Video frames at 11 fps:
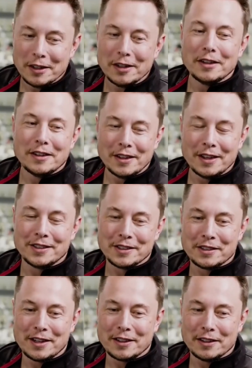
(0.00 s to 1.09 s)
that,
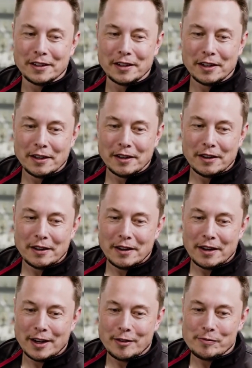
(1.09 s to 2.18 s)
if needed,
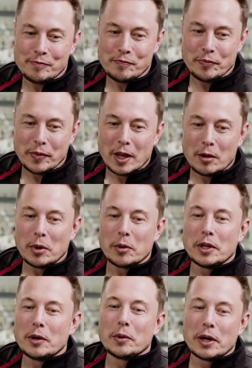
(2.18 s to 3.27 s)
humans could defend
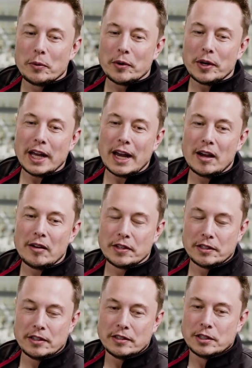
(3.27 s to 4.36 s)
themselves against the Tesla
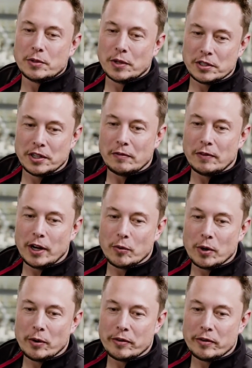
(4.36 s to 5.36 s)
bot. Hopefully that doesn't